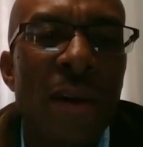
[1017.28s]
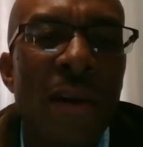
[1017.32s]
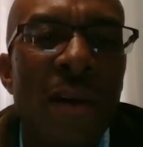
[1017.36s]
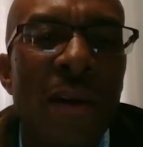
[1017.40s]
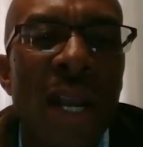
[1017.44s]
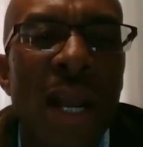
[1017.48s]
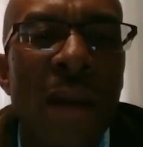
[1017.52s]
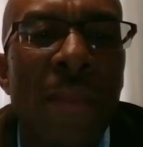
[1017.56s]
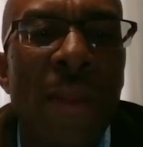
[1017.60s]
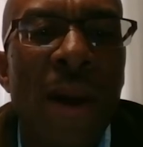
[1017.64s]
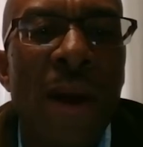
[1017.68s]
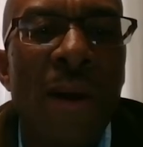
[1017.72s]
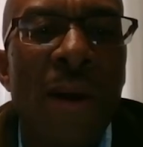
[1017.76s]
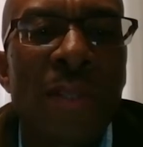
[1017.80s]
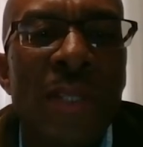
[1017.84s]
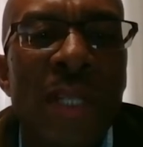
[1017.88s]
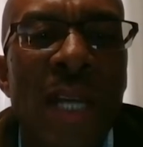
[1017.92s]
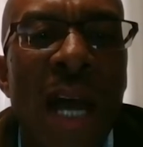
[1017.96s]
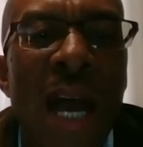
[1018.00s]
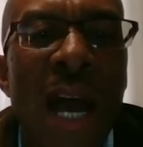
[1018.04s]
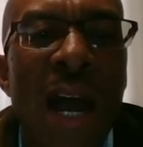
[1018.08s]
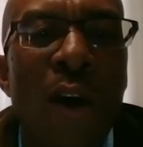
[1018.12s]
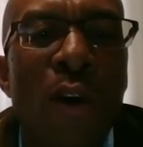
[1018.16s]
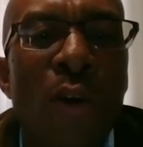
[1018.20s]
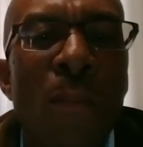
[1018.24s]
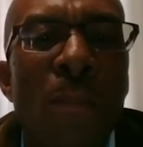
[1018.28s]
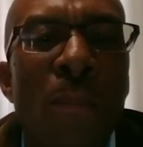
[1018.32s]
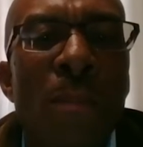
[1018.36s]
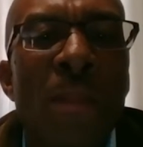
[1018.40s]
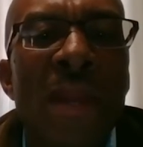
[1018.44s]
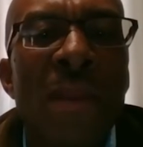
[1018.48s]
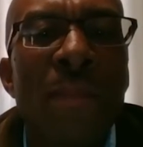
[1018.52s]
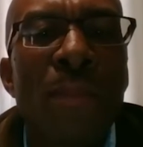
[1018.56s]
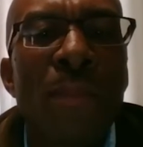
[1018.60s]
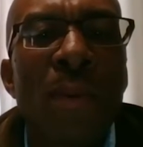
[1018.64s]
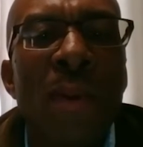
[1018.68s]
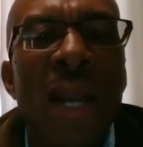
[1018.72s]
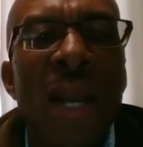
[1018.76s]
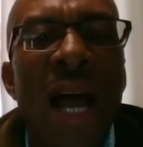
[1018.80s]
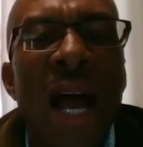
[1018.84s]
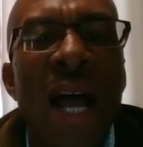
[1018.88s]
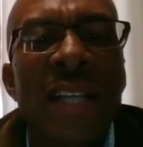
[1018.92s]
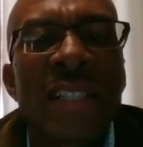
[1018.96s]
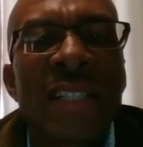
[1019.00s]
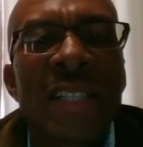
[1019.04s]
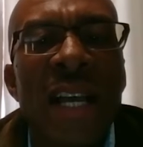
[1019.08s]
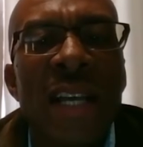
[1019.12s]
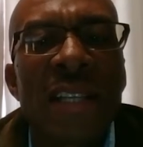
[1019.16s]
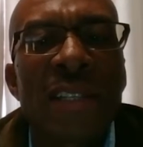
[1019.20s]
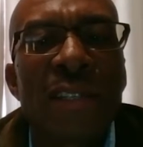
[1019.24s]
all about how people
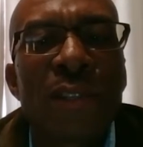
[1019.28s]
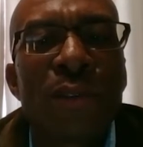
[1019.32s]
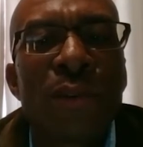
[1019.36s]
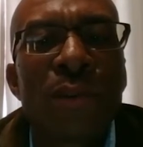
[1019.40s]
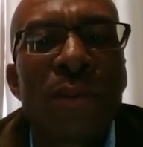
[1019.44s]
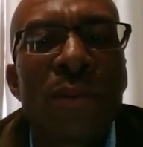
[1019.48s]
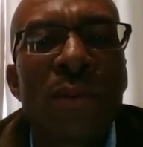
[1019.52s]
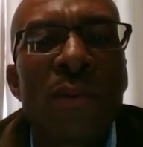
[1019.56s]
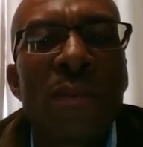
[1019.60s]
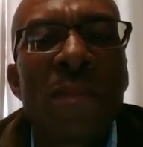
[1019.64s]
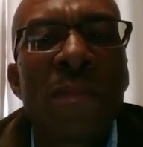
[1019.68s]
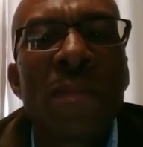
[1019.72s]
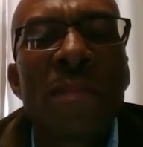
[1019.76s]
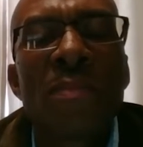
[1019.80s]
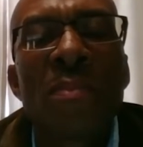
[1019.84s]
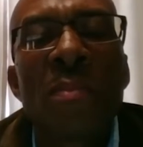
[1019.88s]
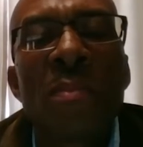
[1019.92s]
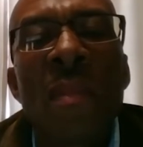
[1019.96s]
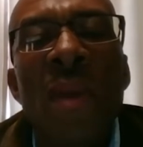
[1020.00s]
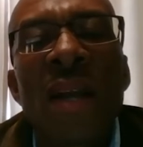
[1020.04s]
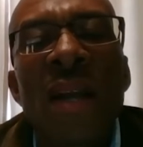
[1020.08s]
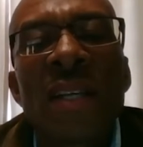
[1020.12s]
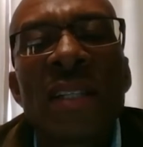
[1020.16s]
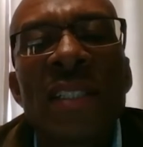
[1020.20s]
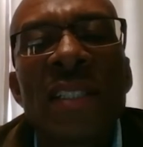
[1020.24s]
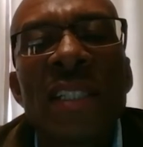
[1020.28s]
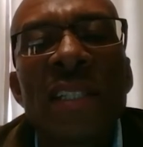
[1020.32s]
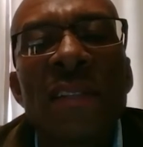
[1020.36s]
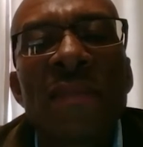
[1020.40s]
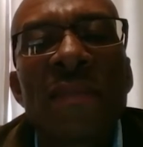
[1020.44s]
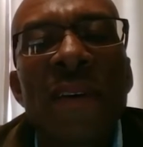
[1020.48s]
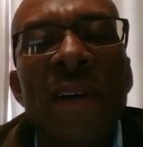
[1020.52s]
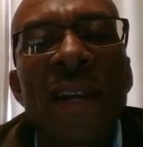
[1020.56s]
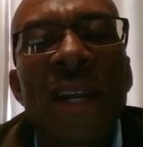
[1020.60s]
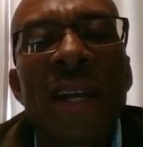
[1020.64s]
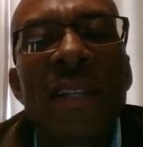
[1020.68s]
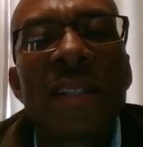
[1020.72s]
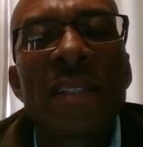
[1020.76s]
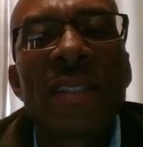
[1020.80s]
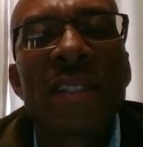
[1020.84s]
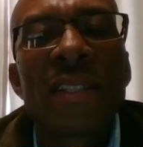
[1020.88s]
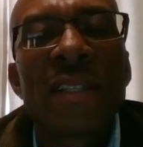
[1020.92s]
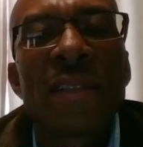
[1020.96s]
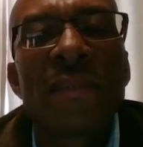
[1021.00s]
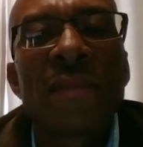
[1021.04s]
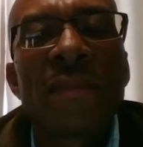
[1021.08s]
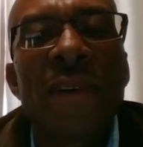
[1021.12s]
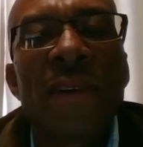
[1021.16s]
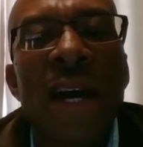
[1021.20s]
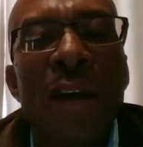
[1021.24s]
adjust to different
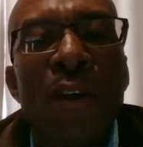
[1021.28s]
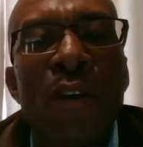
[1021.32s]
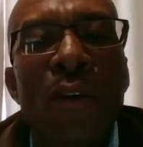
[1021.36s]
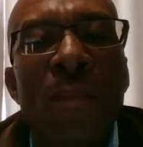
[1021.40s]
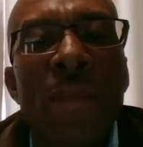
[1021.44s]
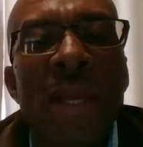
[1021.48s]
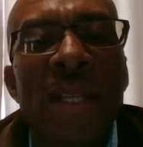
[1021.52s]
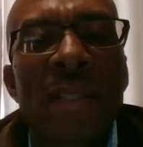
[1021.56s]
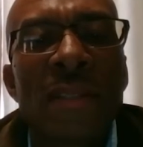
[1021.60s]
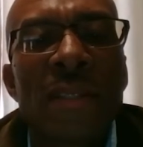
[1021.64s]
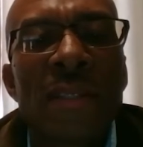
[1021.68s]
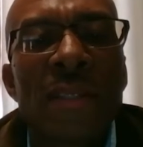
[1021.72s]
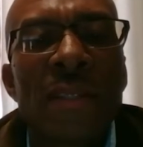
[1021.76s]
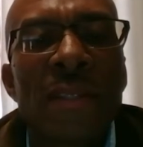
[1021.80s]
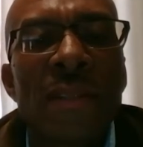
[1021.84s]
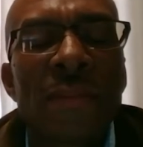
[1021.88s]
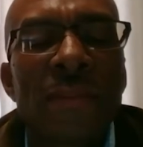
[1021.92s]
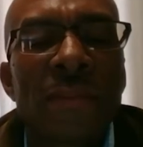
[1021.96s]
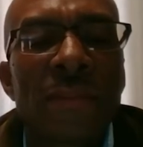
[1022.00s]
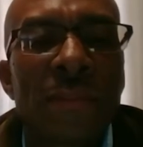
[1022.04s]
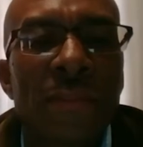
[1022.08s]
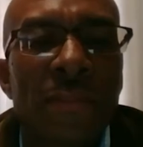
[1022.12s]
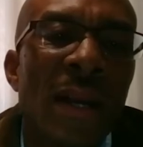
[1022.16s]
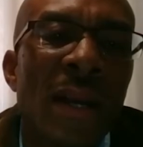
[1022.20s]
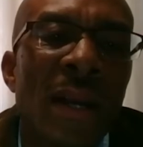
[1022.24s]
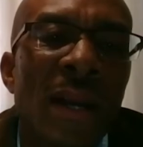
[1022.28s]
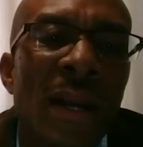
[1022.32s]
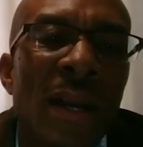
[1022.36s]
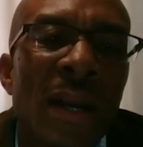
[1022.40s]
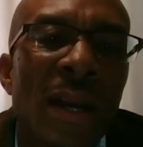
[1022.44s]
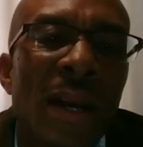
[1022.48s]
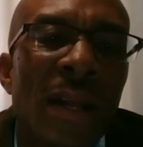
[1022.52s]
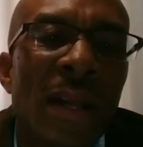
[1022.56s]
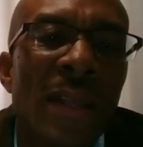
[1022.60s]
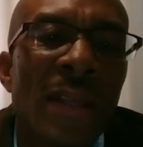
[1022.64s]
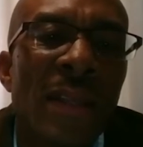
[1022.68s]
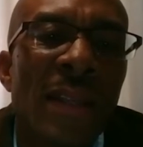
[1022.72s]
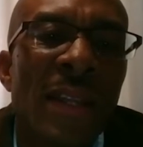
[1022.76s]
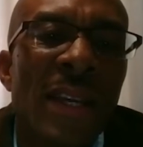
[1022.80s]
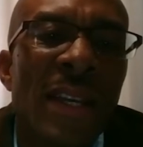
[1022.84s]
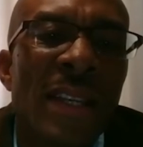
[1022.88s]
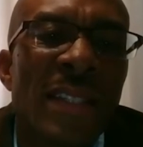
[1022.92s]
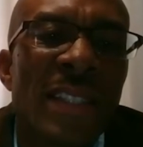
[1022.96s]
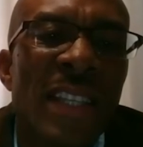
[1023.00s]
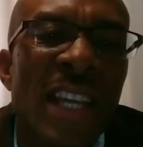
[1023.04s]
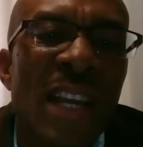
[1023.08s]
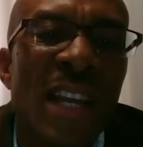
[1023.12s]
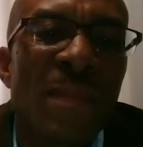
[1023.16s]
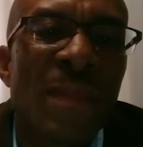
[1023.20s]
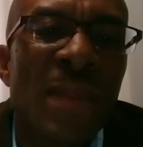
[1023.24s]
environments. This
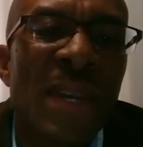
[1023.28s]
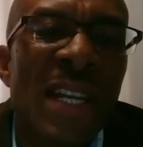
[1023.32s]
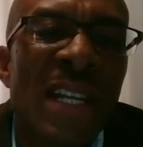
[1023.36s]
can be